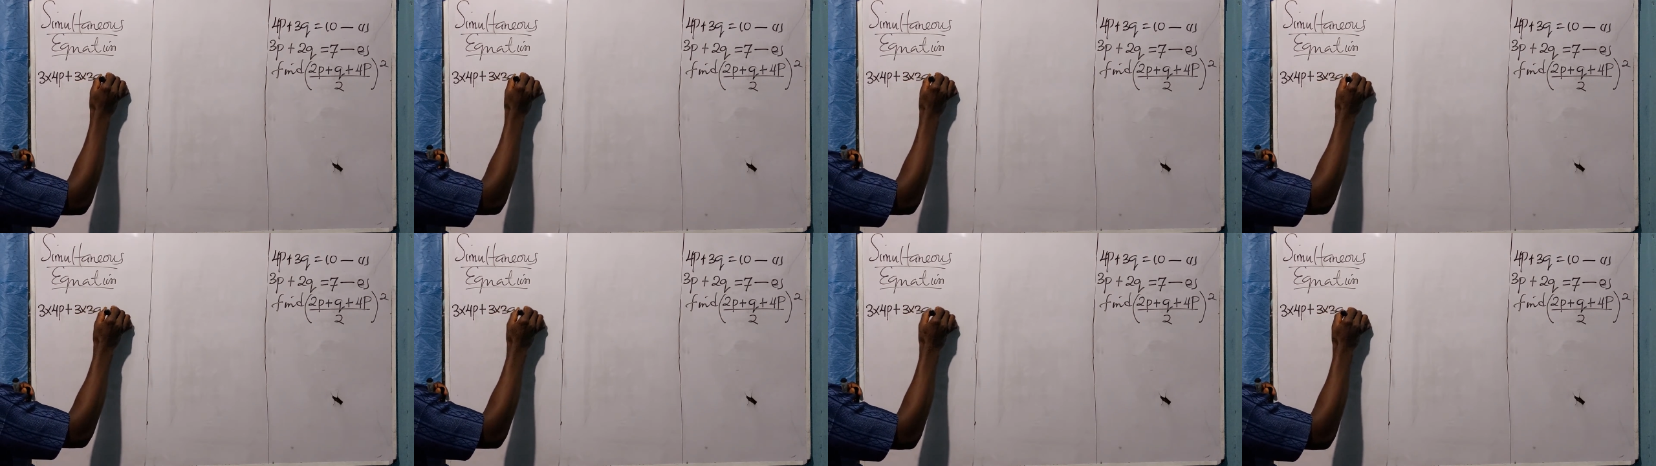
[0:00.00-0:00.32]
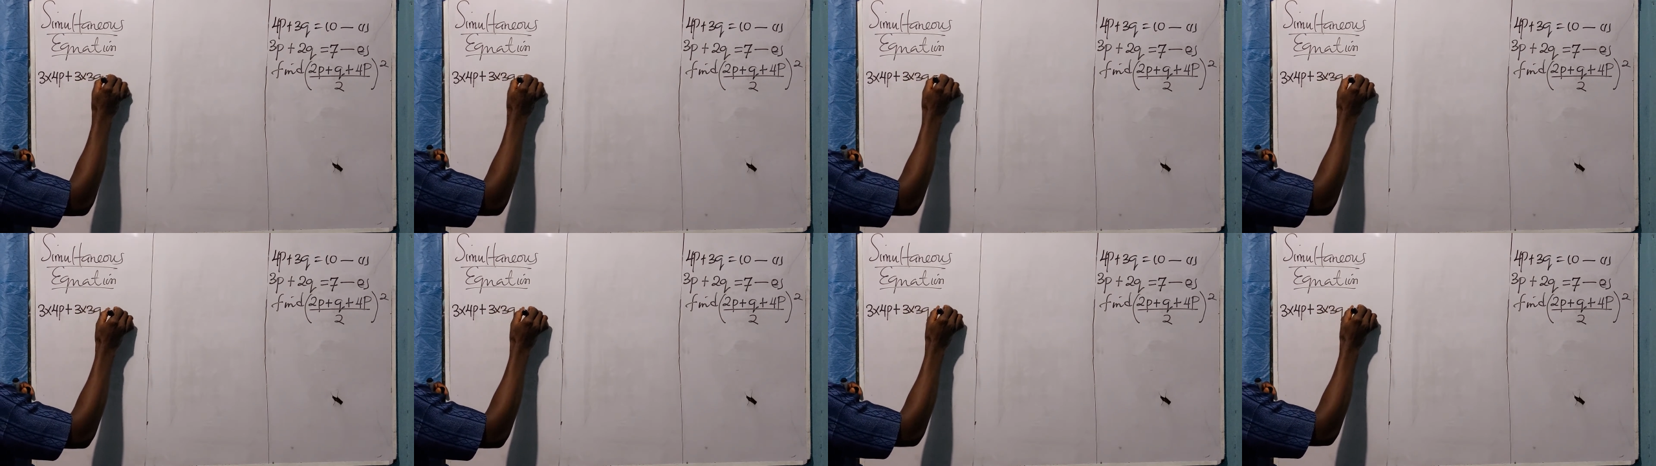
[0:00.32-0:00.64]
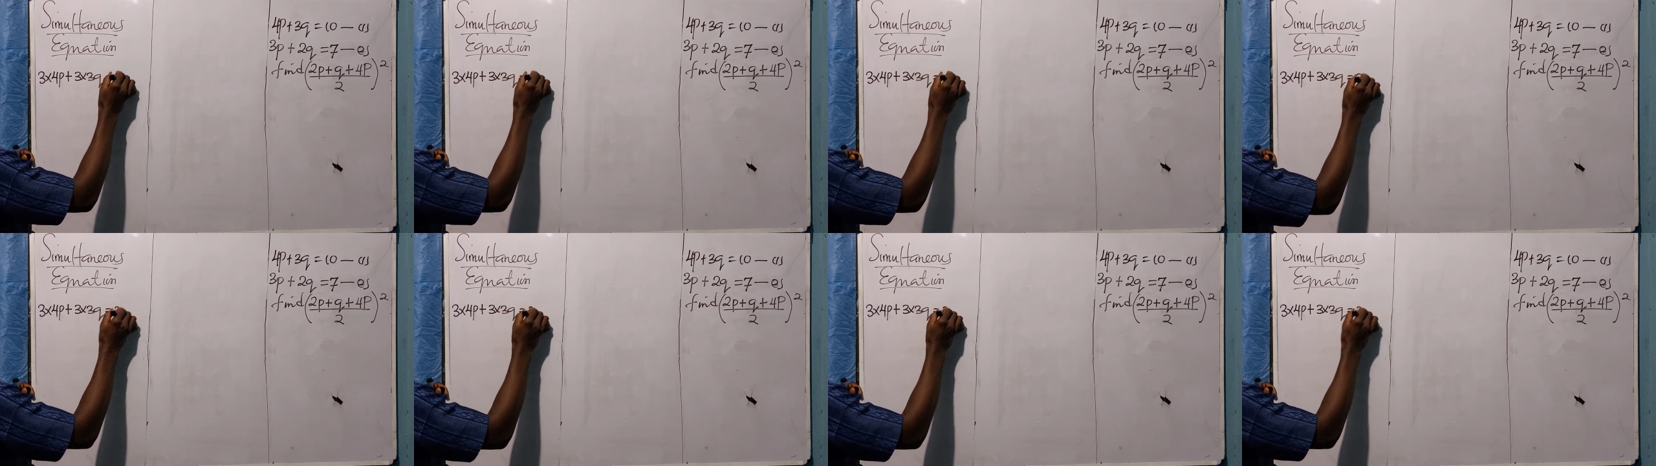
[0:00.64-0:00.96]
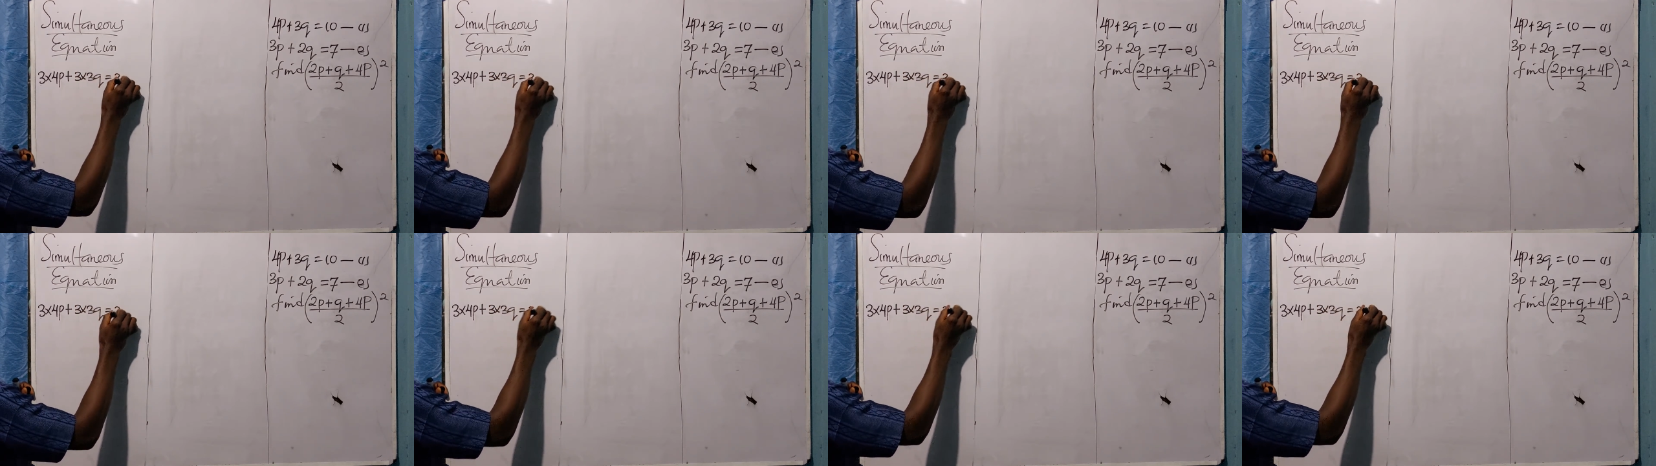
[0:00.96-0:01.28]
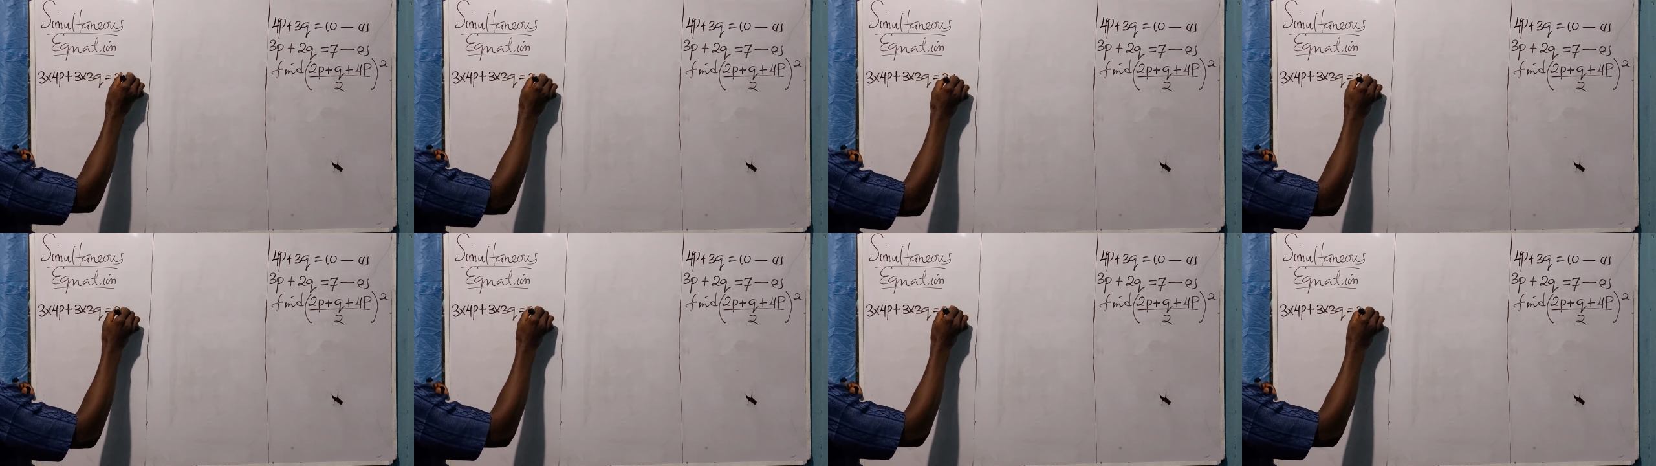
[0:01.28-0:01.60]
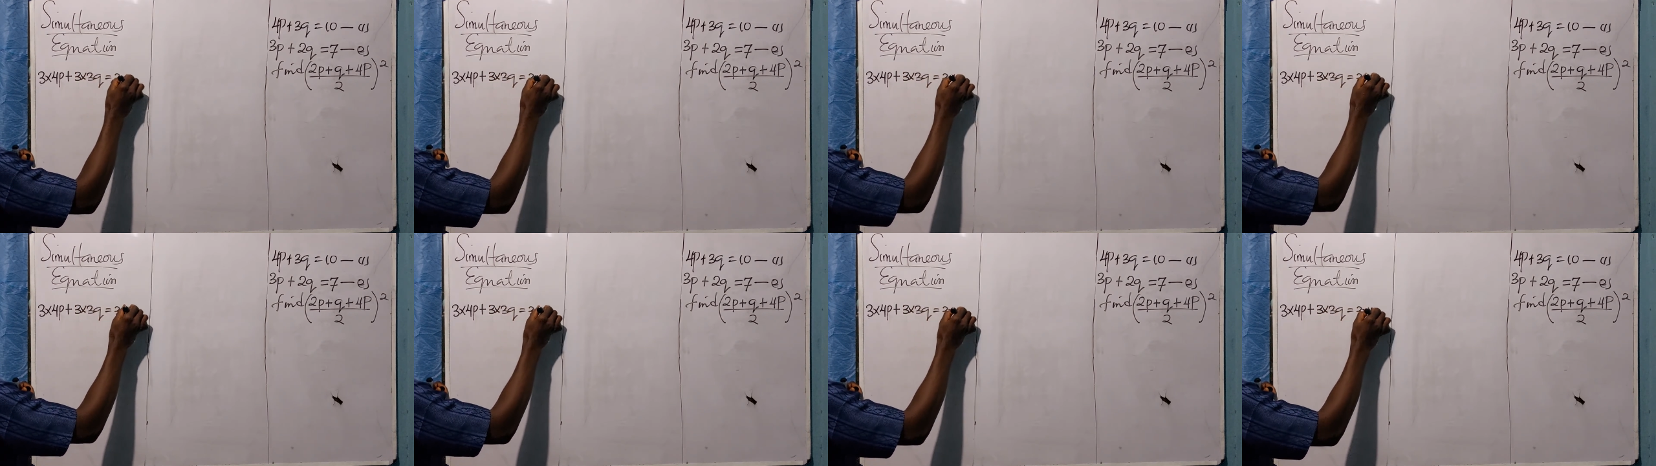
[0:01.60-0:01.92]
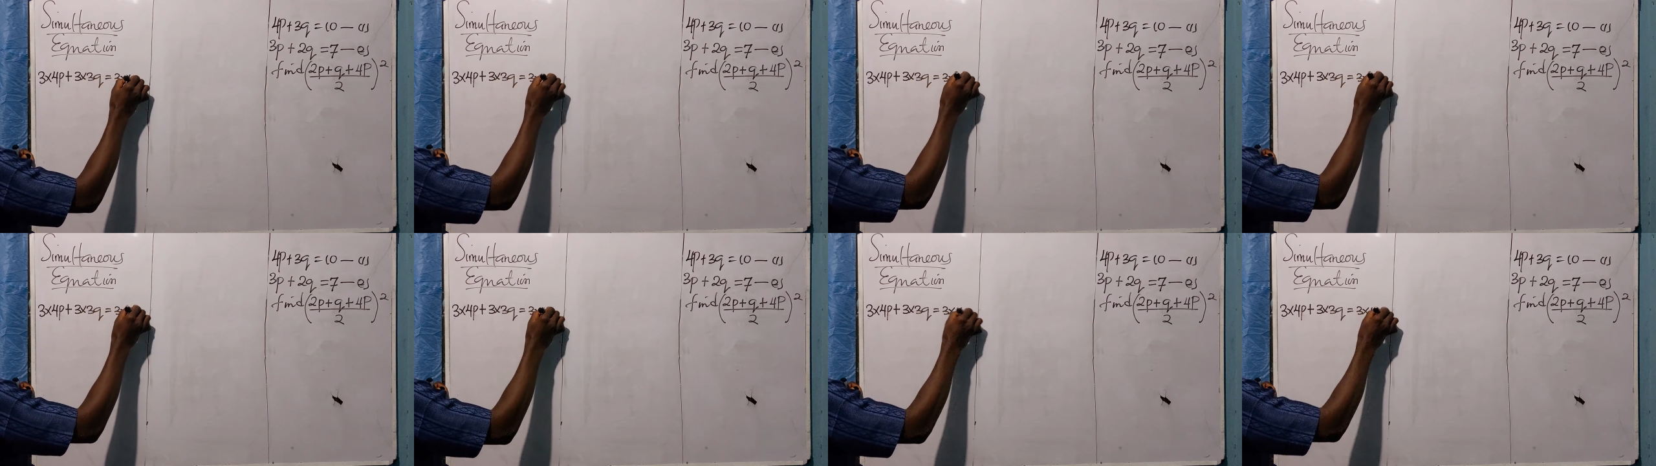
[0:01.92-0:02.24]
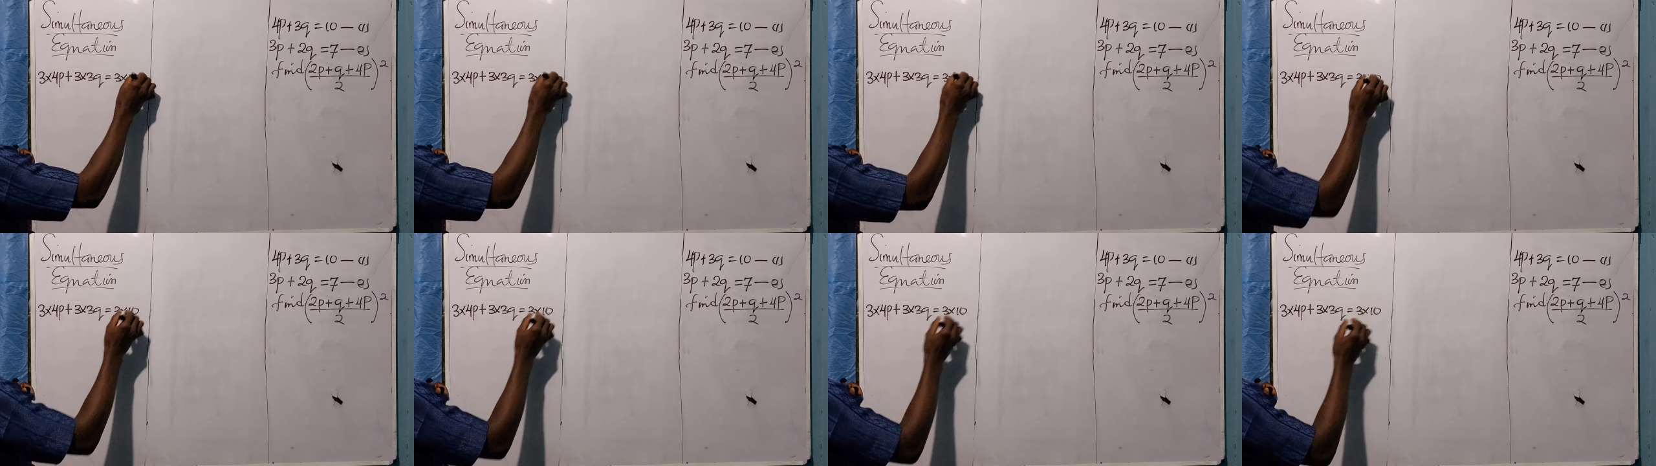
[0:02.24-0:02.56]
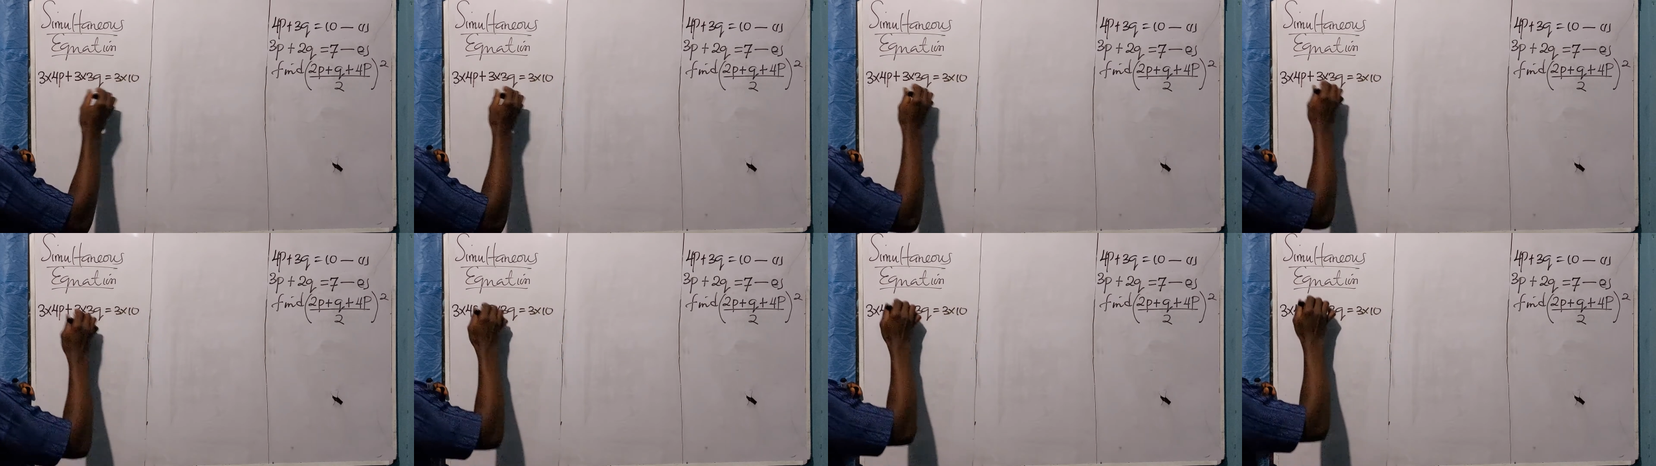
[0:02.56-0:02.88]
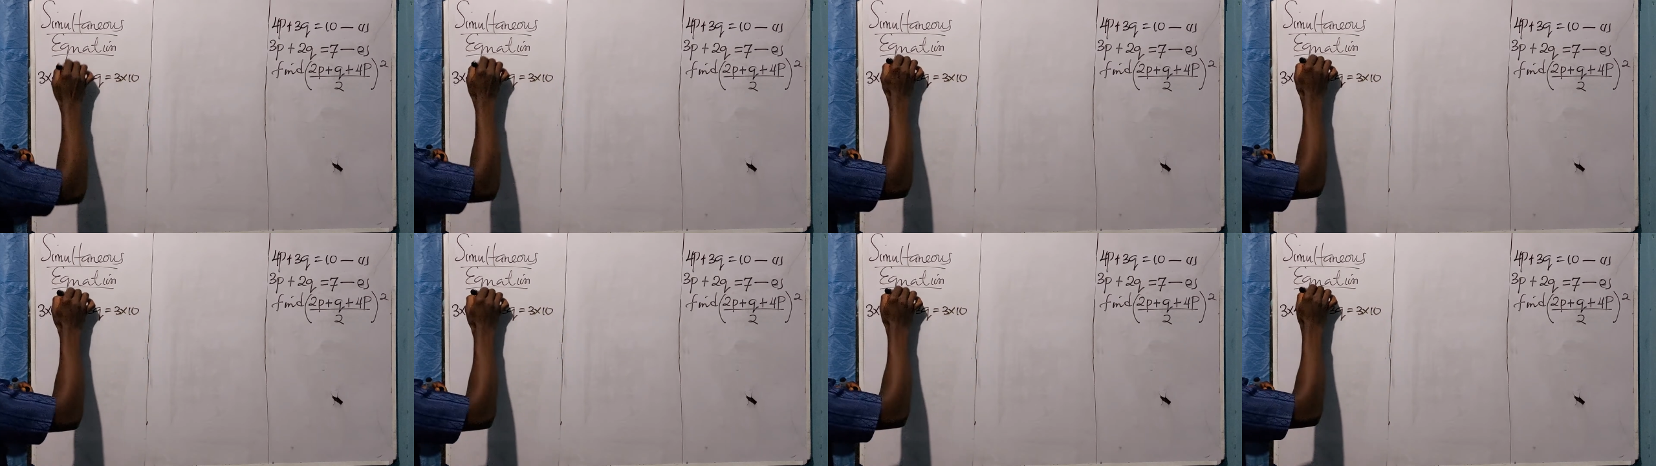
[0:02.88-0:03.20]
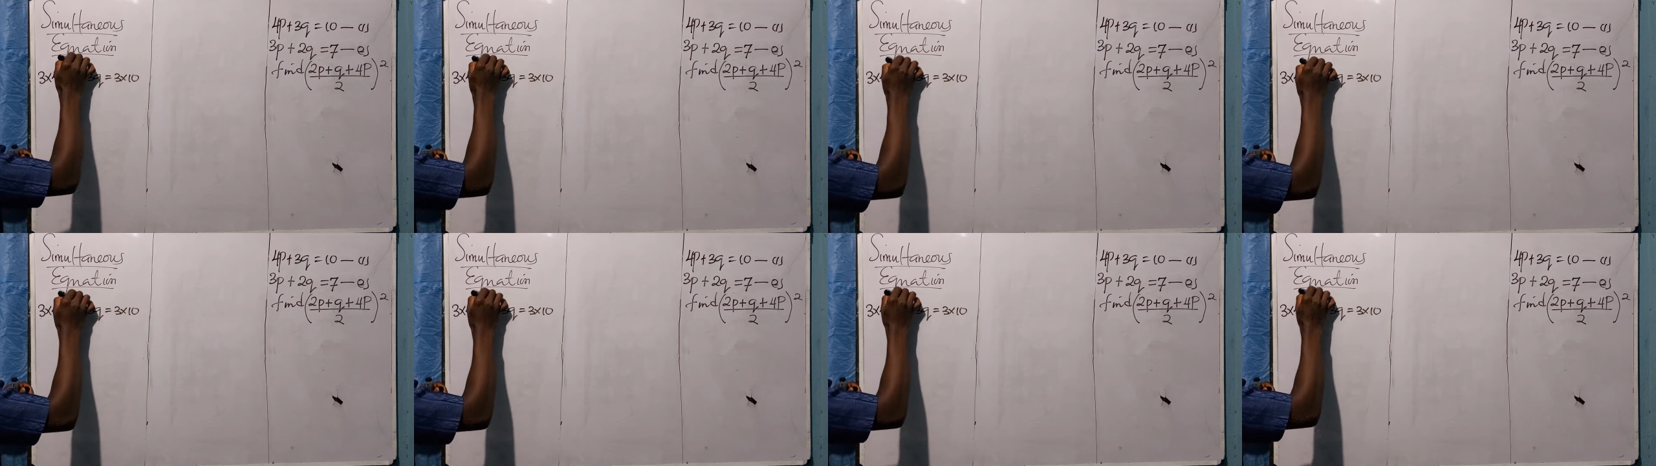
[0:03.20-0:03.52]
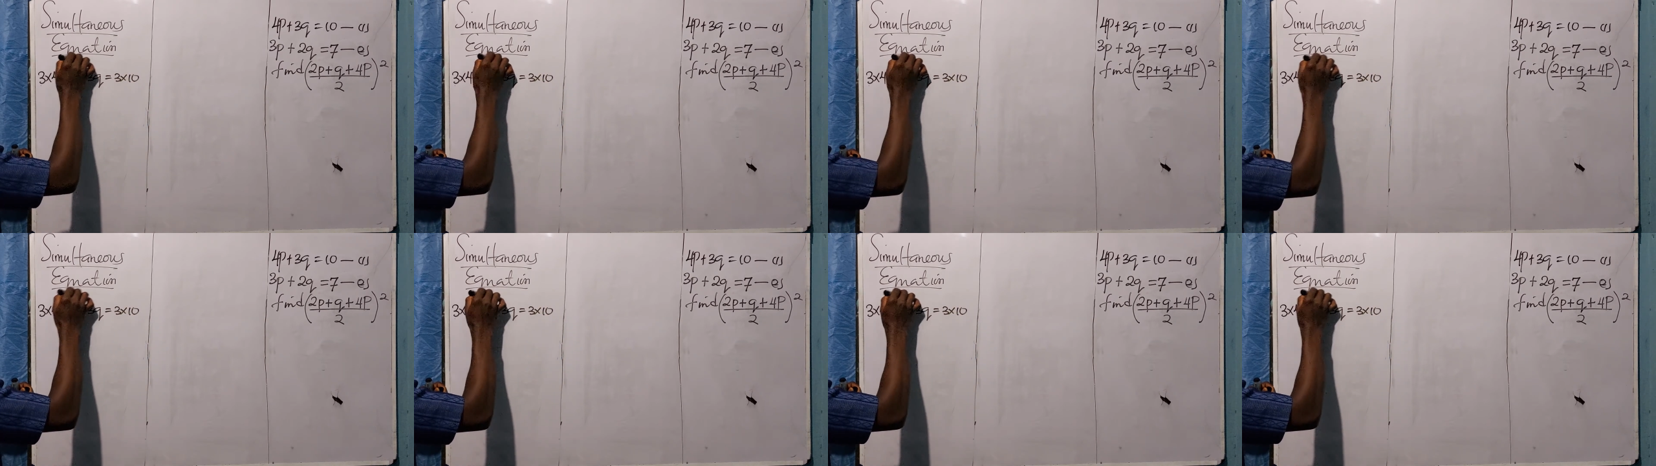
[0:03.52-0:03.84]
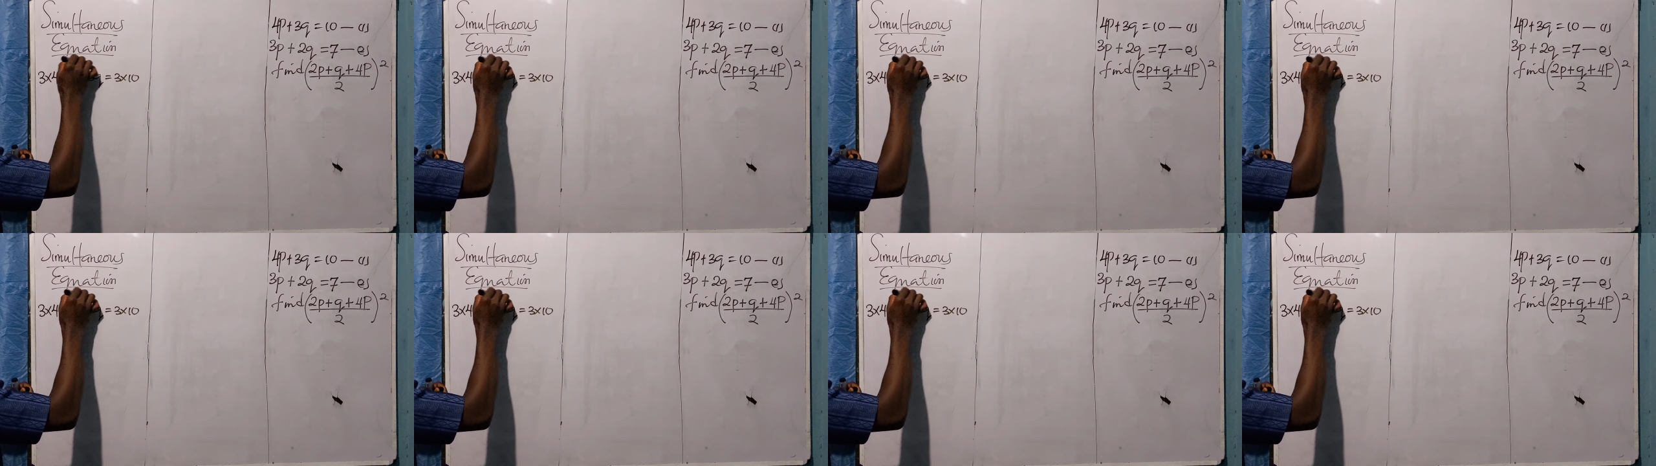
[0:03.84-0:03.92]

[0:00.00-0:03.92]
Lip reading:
[unreadable: no face in view]